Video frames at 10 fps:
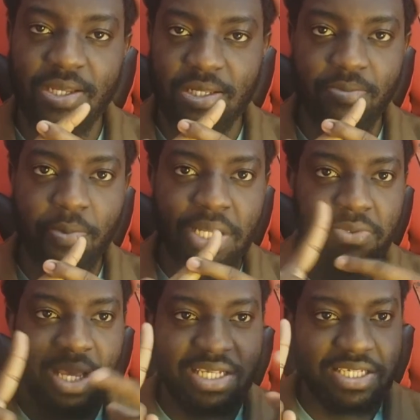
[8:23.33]
The moment
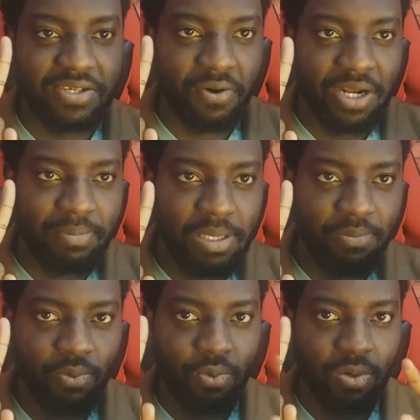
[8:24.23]
we are seeing other
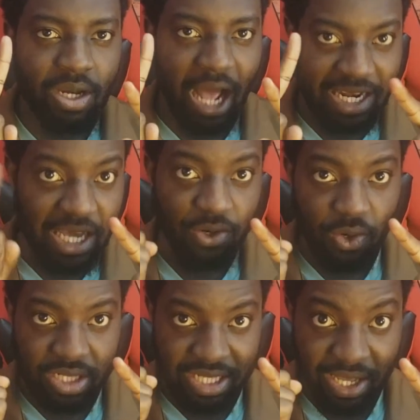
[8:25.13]
people and they are
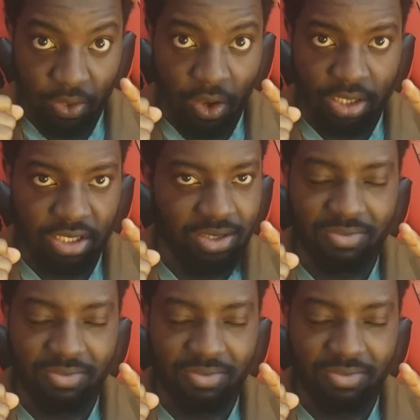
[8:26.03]
not the God,